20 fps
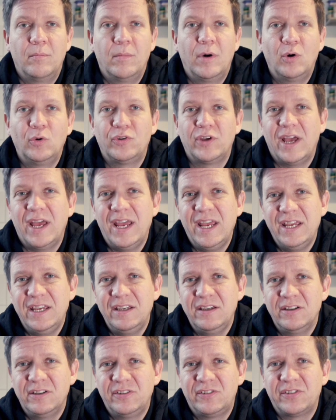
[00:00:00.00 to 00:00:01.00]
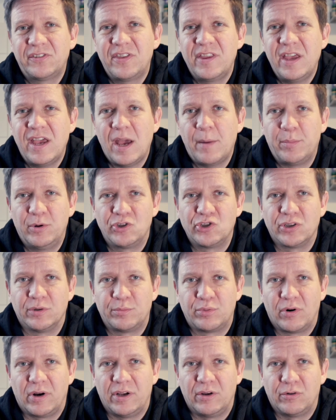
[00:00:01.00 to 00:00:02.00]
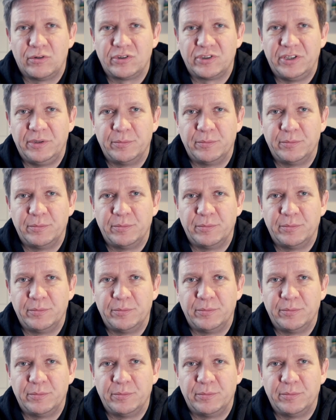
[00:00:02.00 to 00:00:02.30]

Mode A is the aperture priority